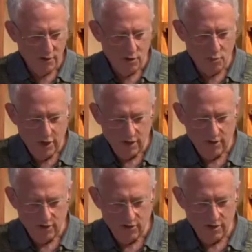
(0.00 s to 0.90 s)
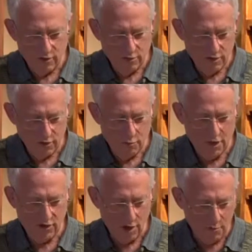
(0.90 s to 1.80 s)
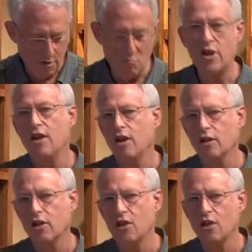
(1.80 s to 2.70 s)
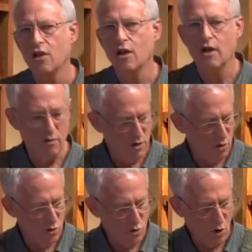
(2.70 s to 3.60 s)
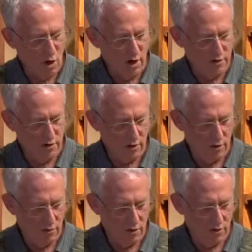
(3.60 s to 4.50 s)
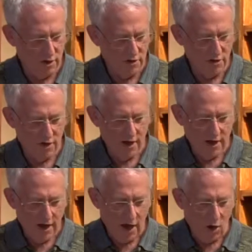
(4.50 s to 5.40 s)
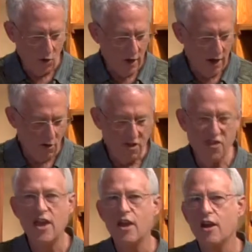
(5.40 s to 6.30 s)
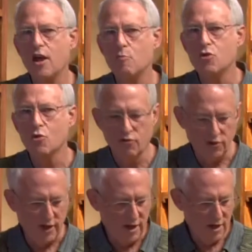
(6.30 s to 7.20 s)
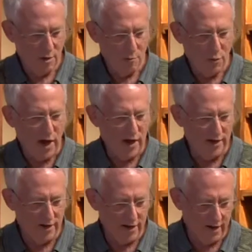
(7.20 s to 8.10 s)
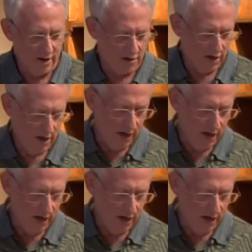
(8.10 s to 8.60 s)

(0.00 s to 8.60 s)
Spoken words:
You pick this piece up, and immediately you're drawn to just how thin and beautifully potted it is.